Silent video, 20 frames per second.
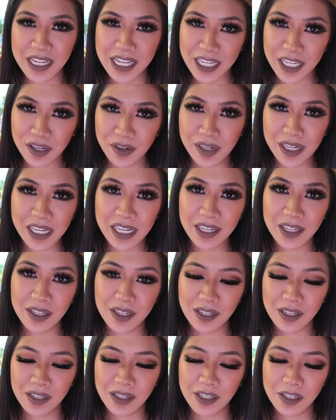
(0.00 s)
that you need
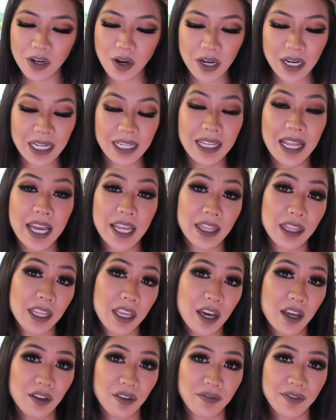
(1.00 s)
to start it like
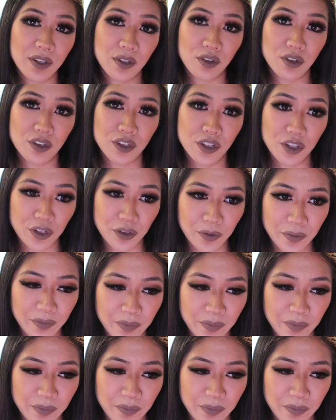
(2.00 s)
the other filters do.